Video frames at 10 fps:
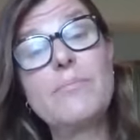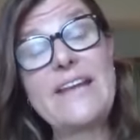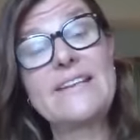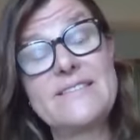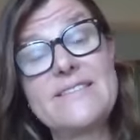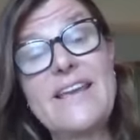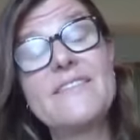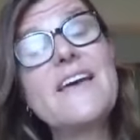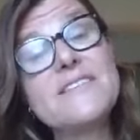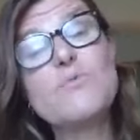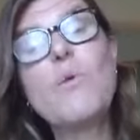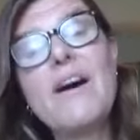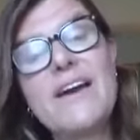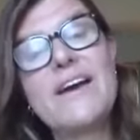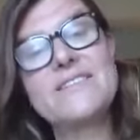pregnancy, and that's
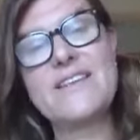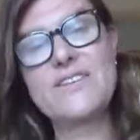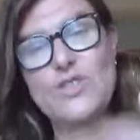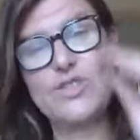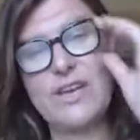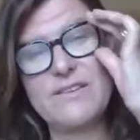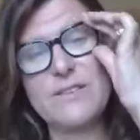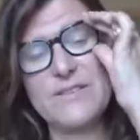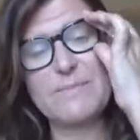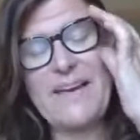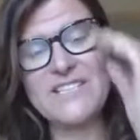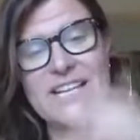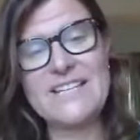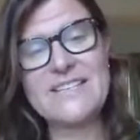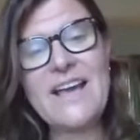why I said you should go to a
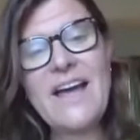specialist